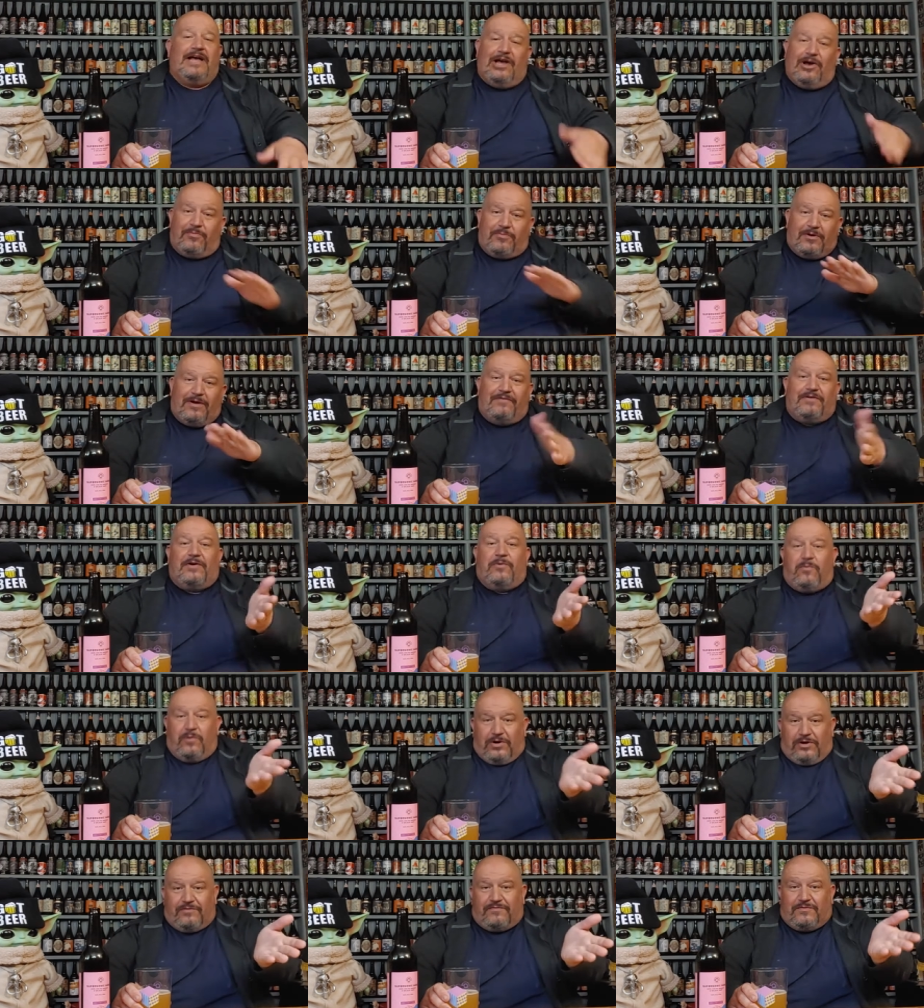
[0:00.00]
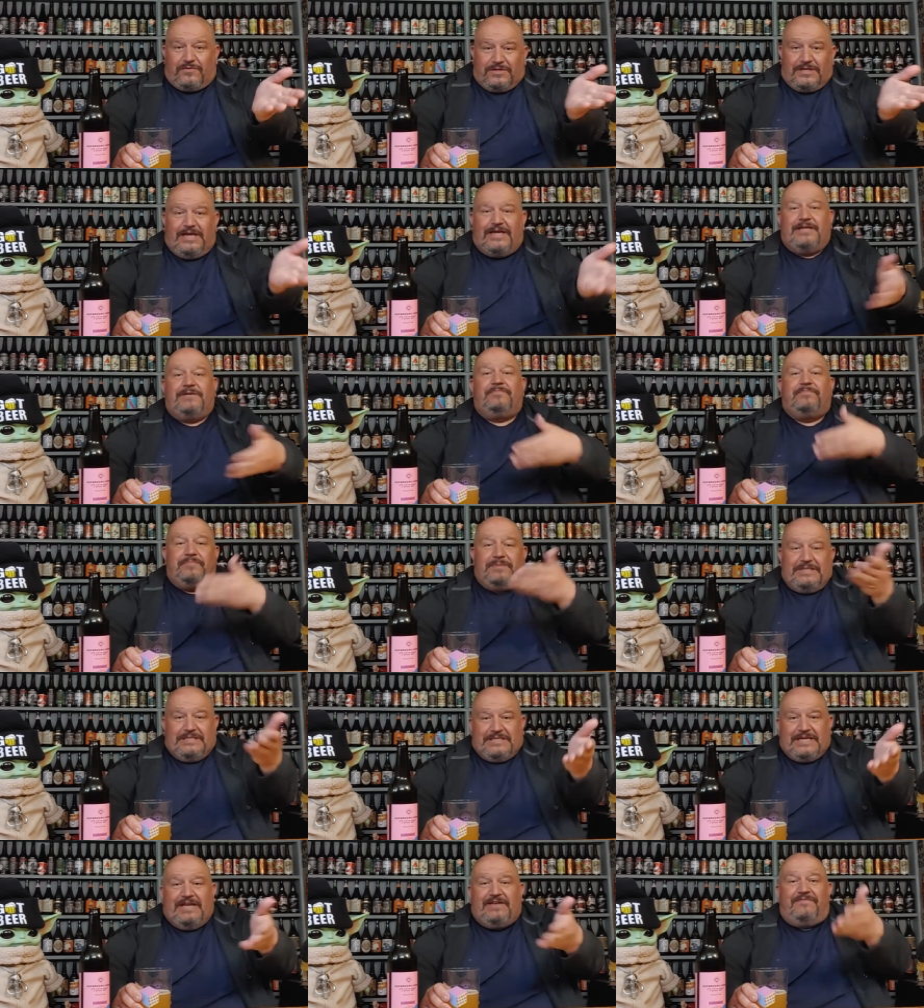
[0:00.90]
I hope you're having a wonderful day. Be
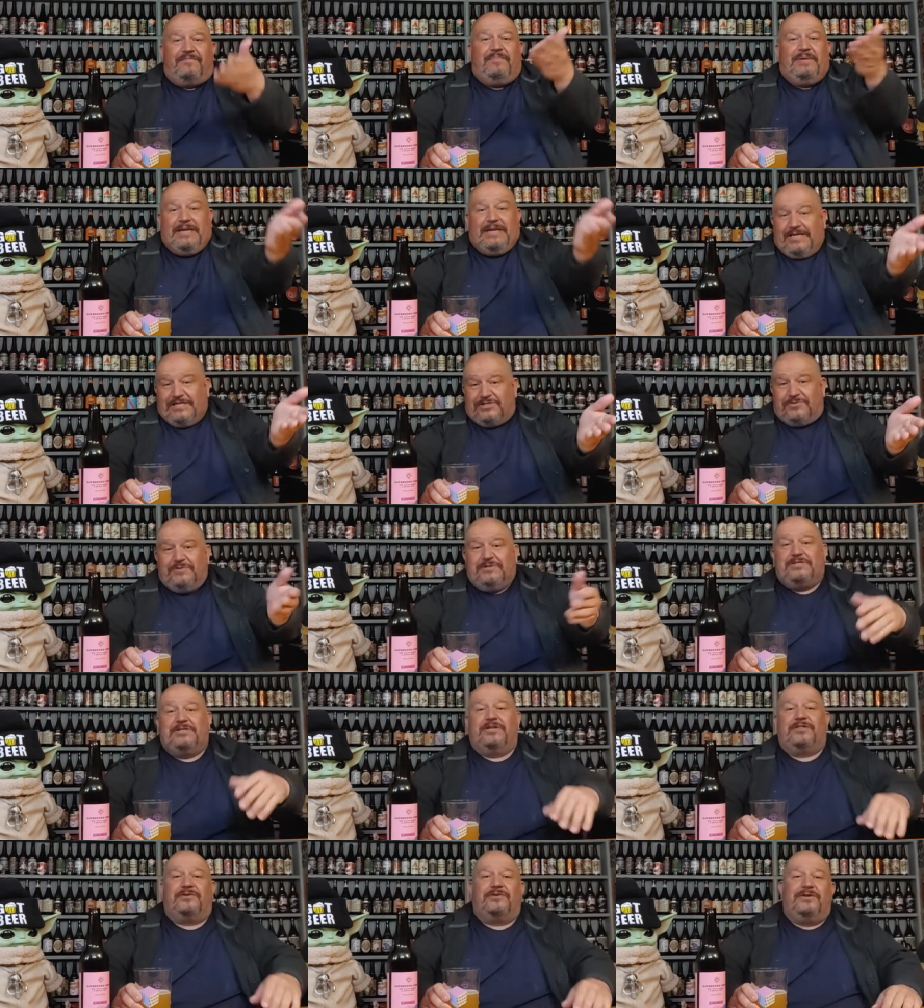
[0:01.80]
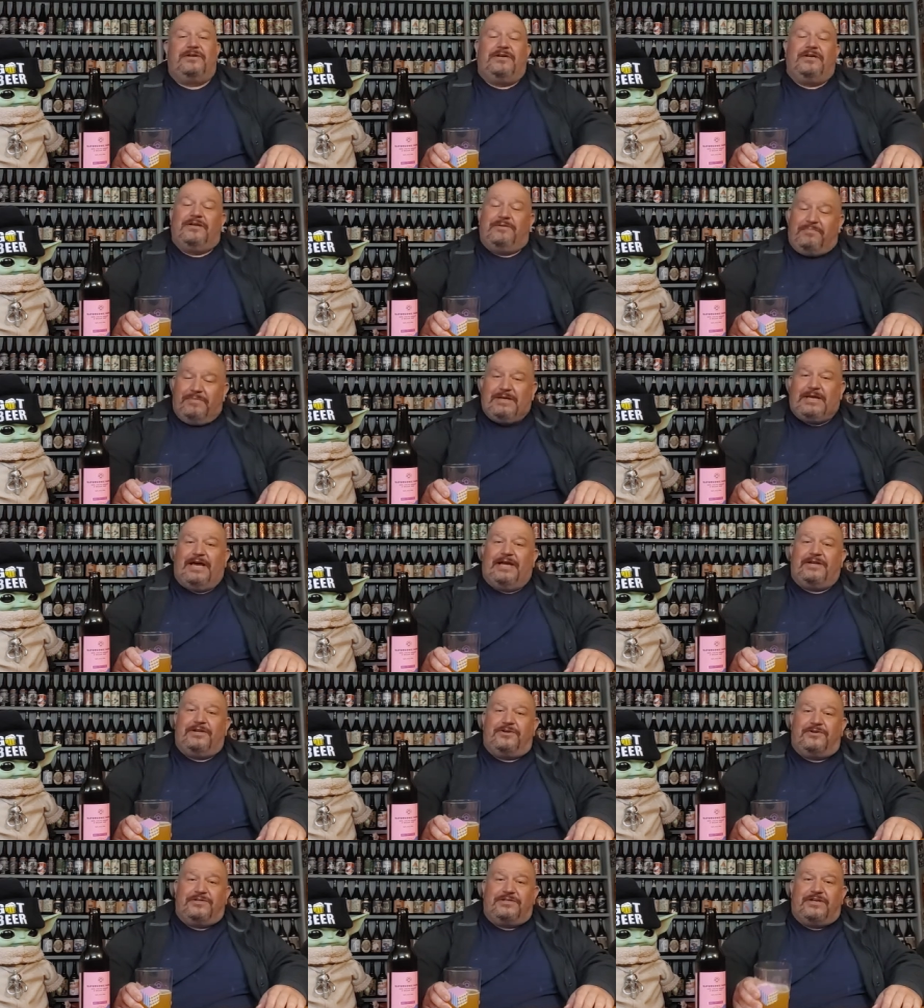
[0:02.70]
safe. Be nice to each other be
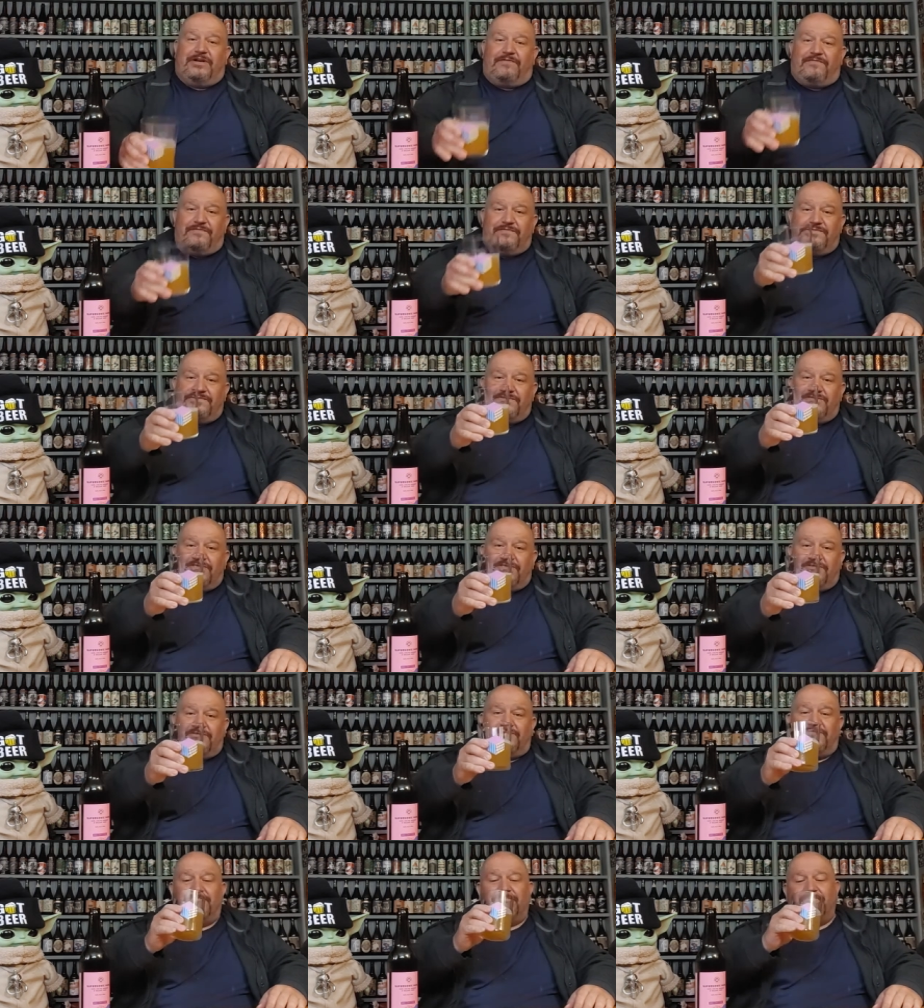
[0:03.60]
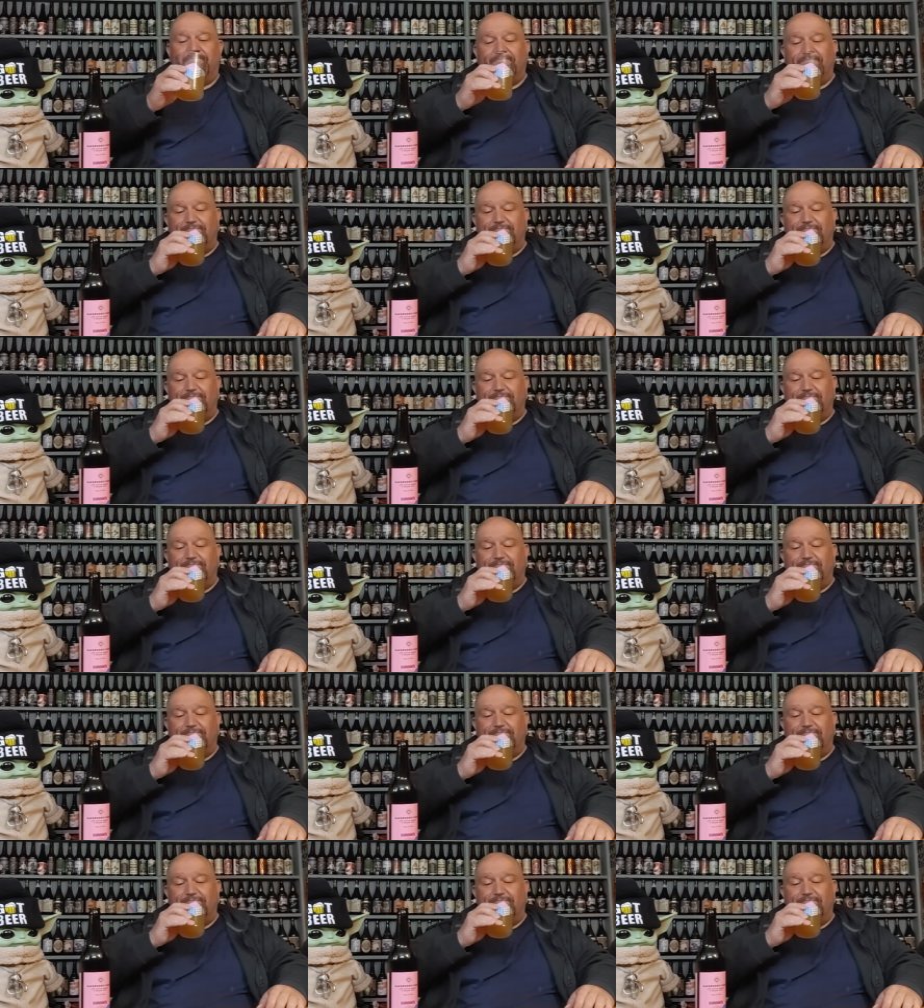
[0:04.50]
kind to yourself. Cheers.